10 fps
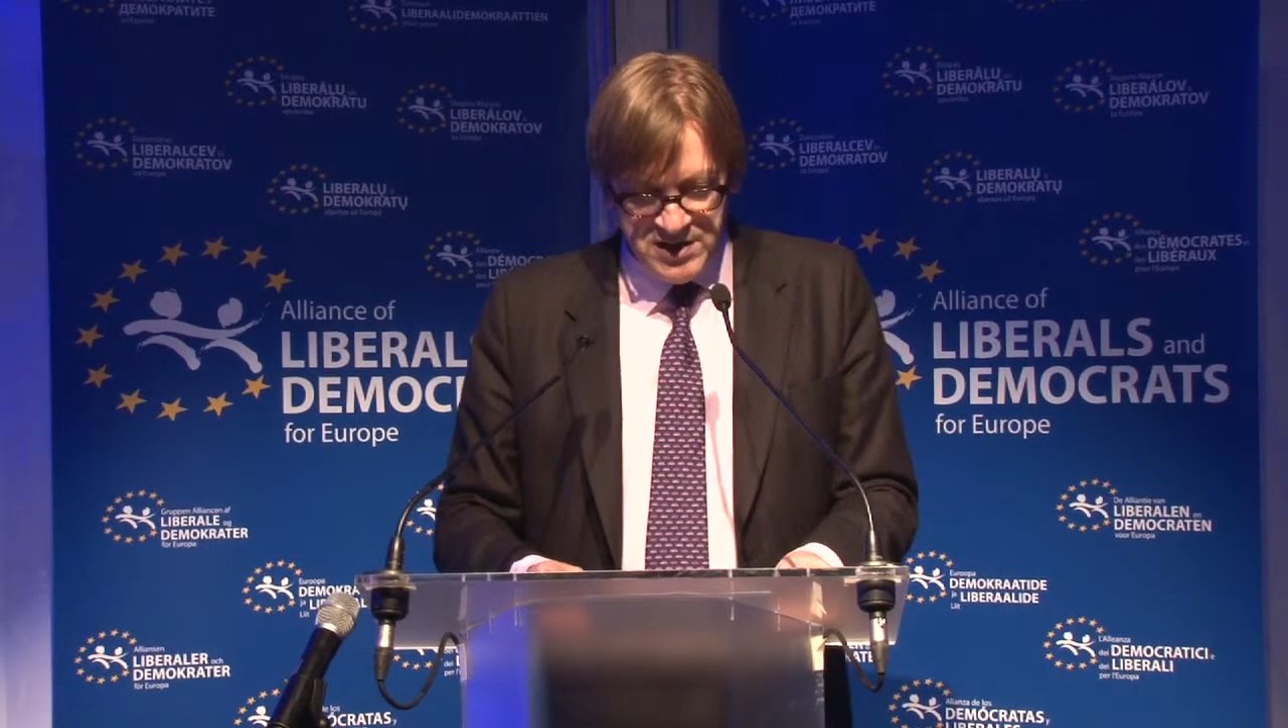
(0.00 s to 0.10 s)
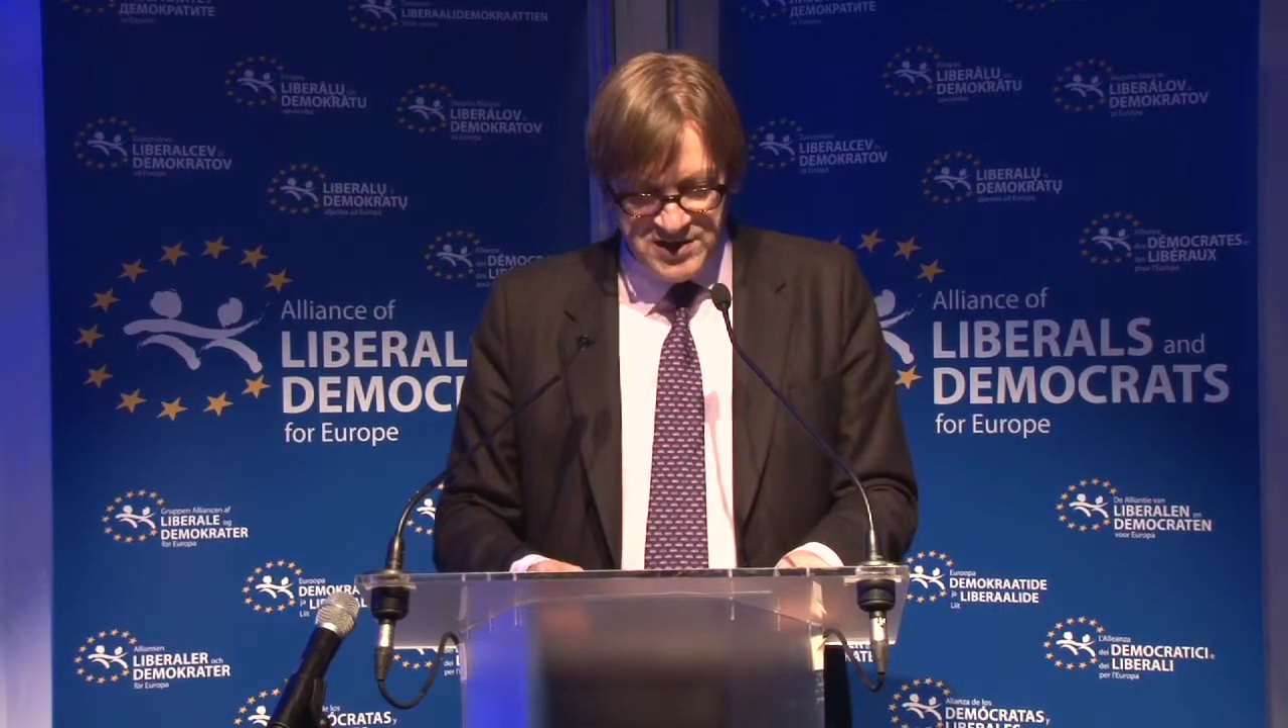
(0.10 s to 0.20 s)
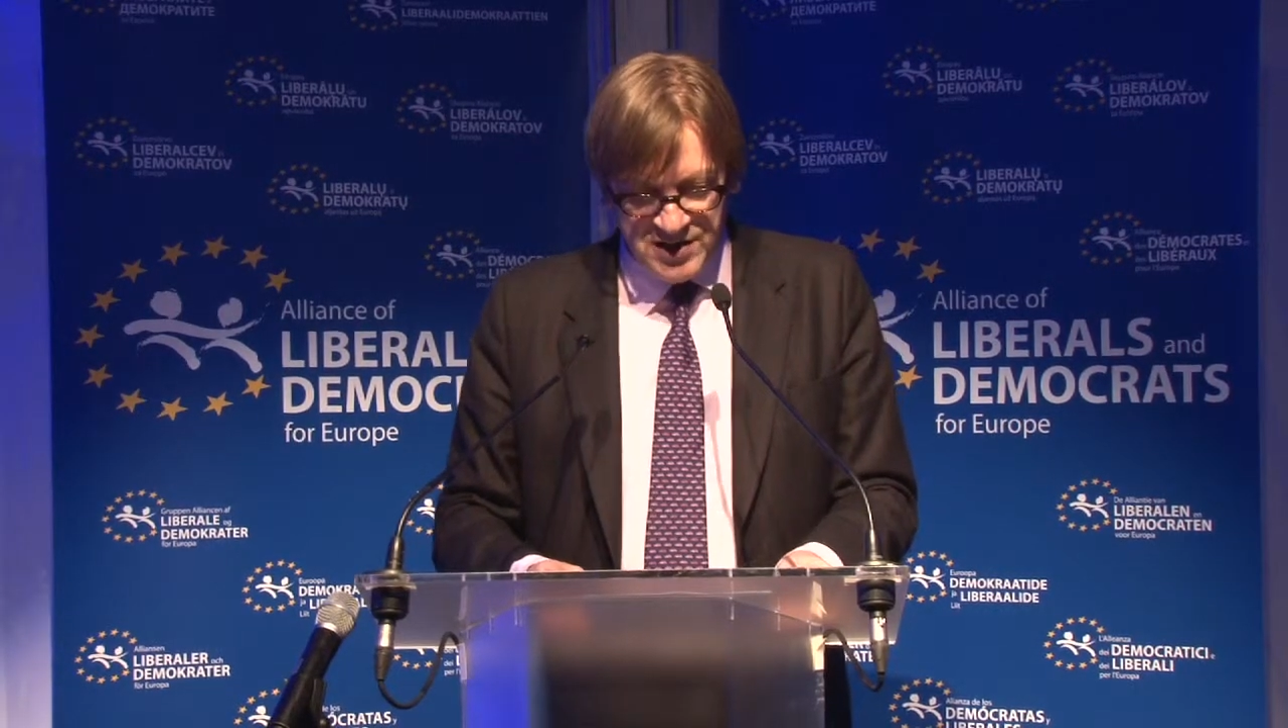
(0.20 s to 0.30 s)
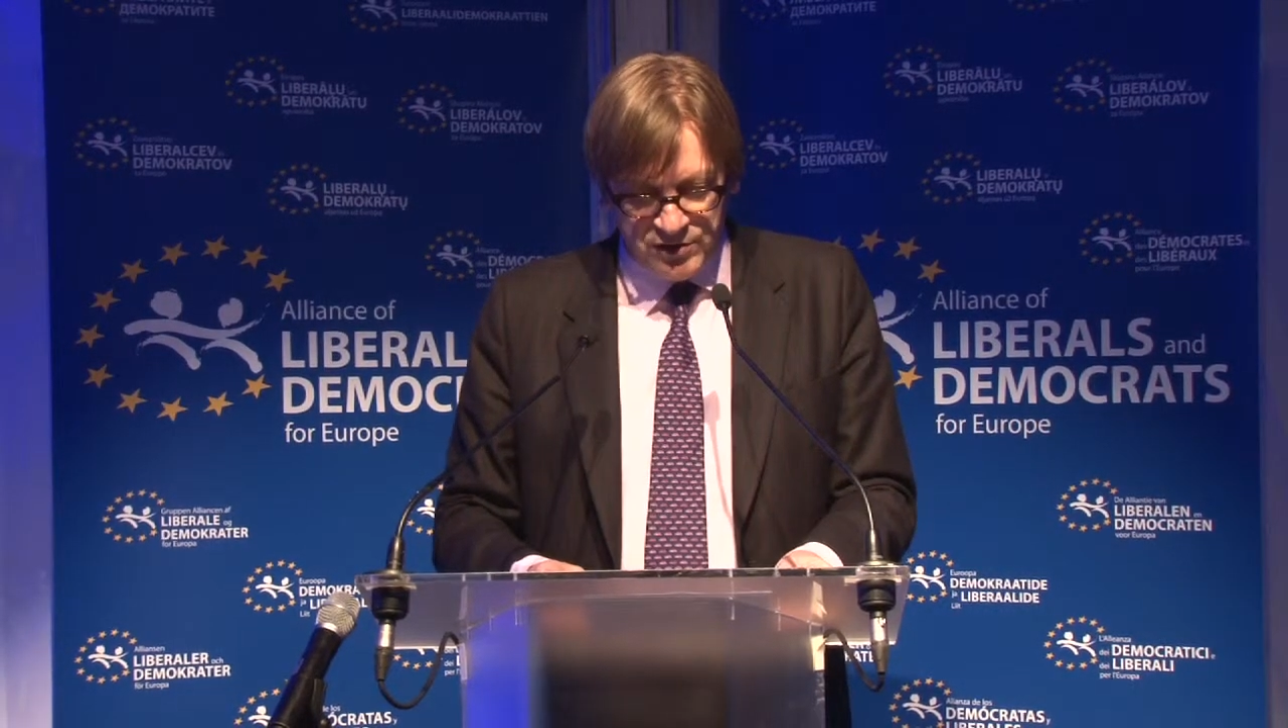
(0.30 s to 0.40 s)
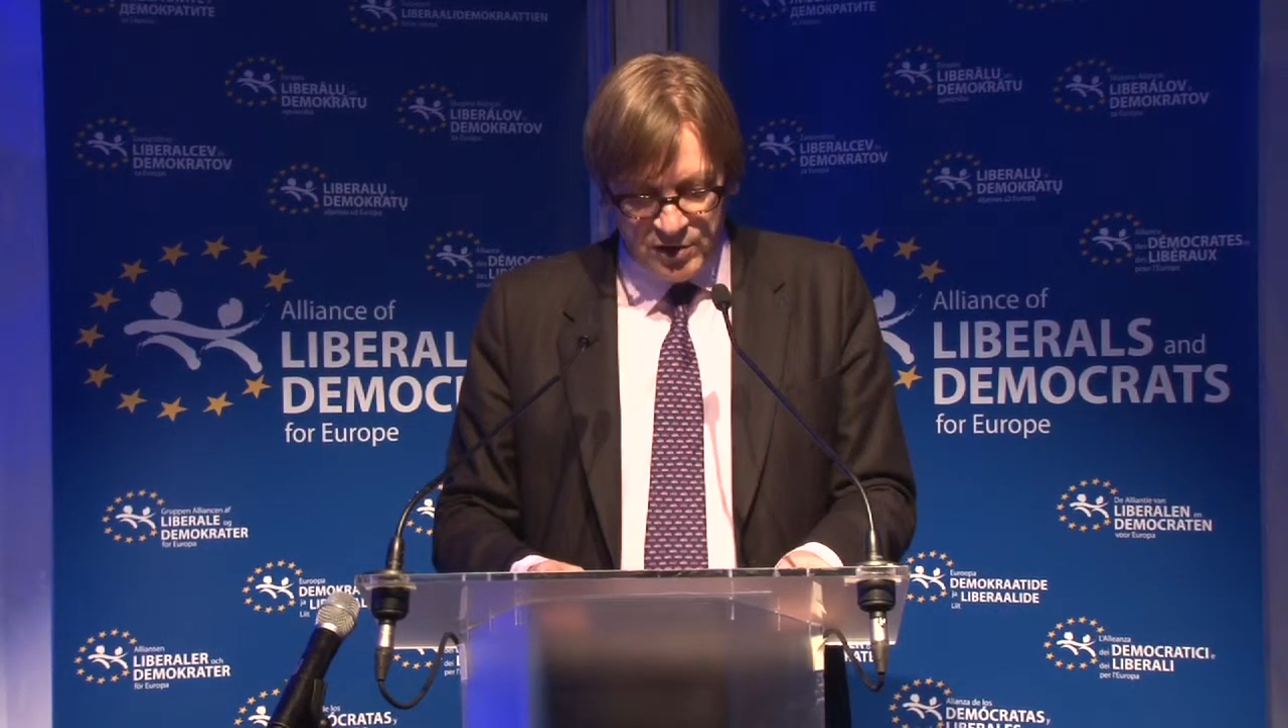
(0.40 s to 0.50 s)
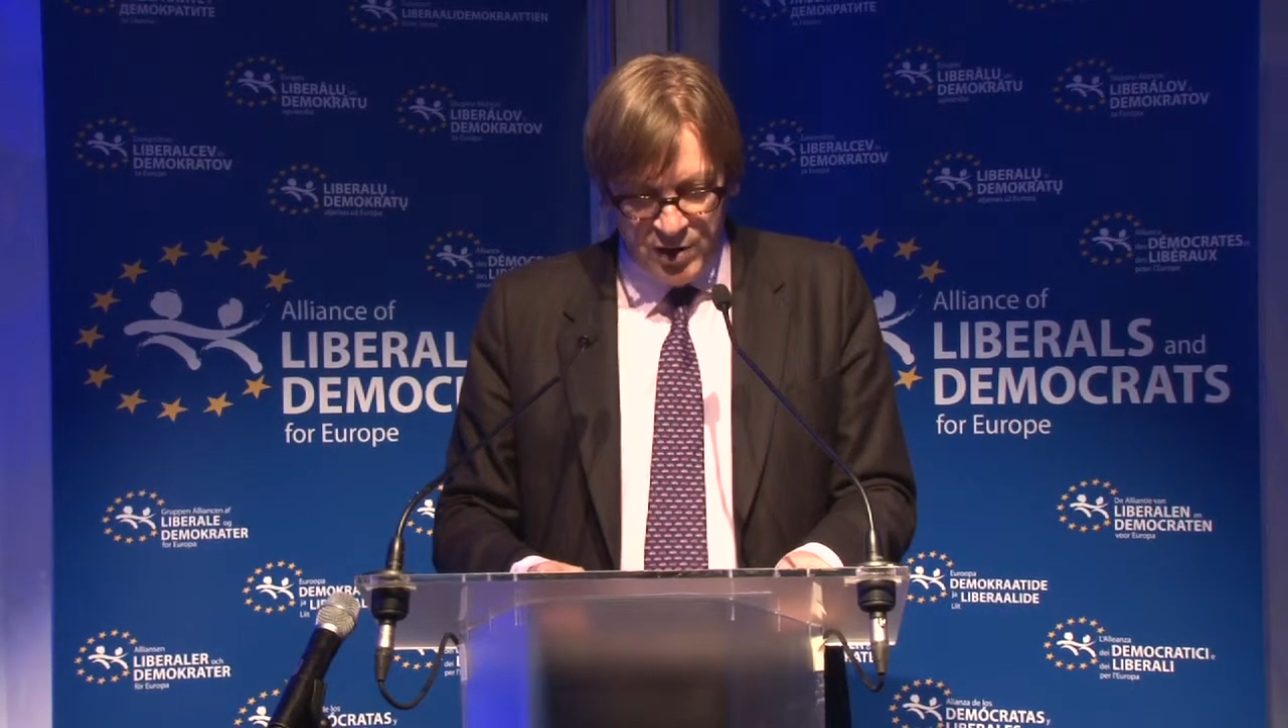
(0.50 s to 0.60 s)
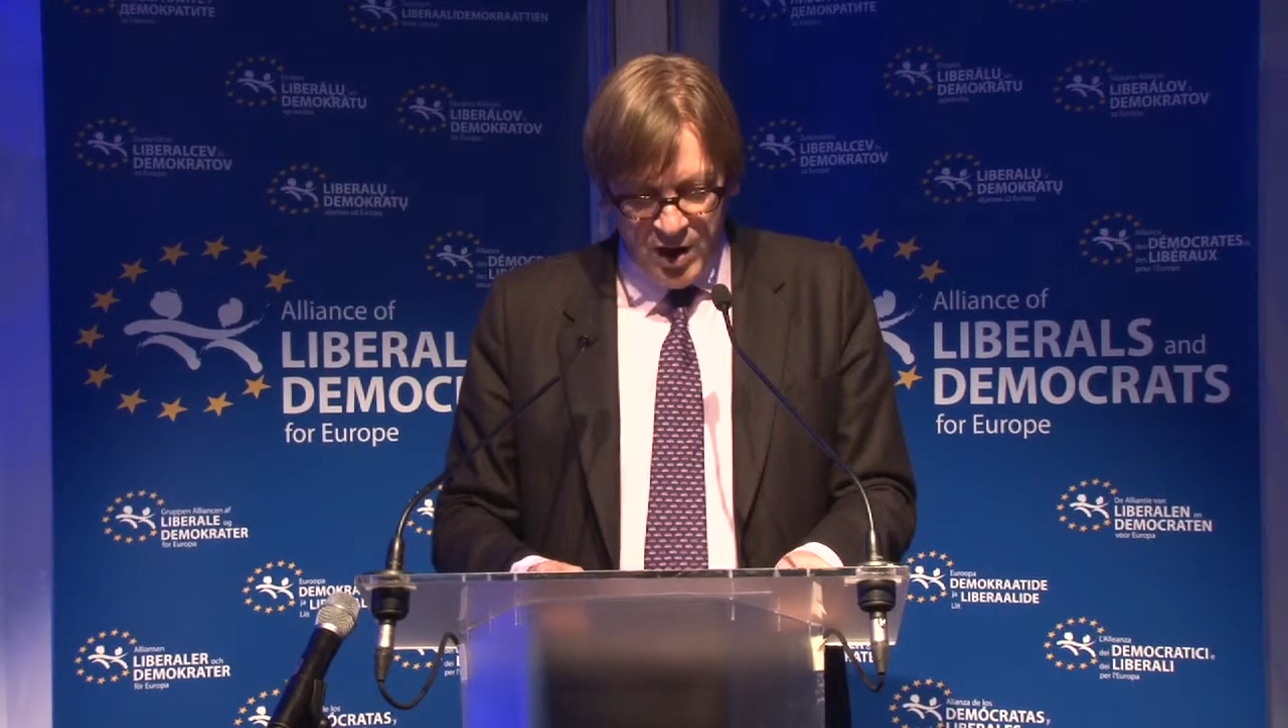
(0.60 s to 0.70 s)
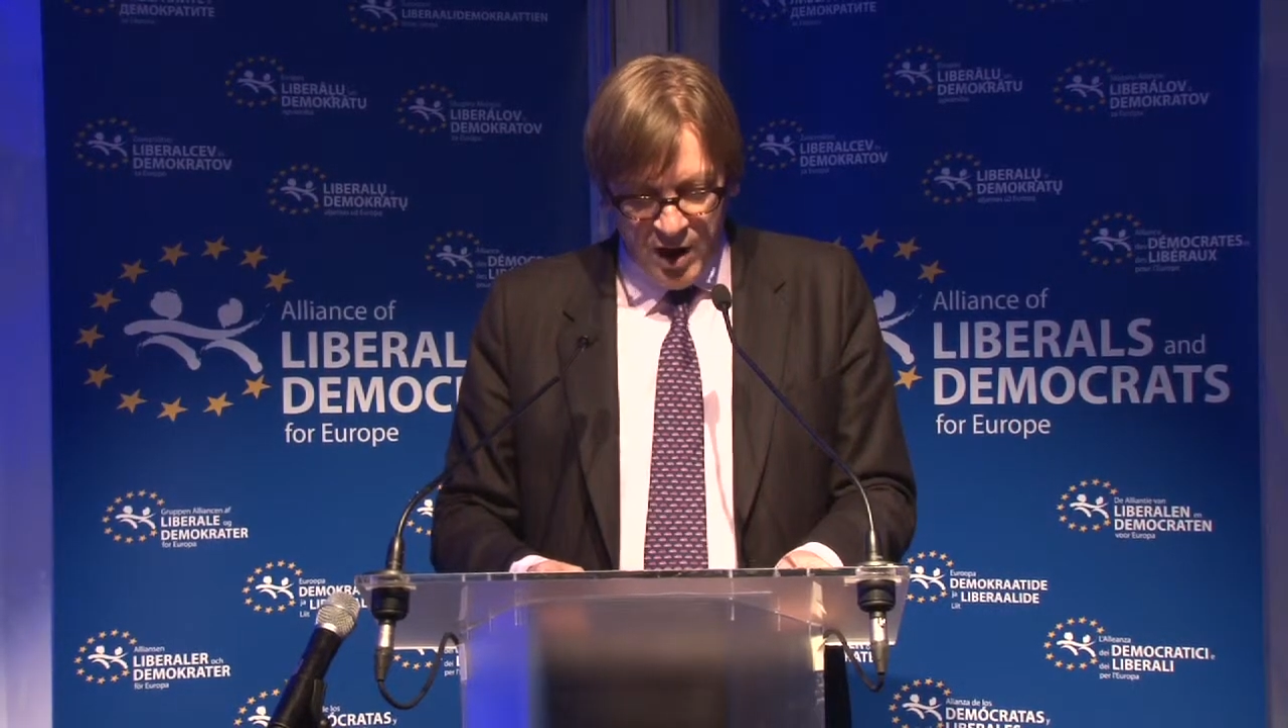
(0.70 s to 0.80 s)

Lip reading: sector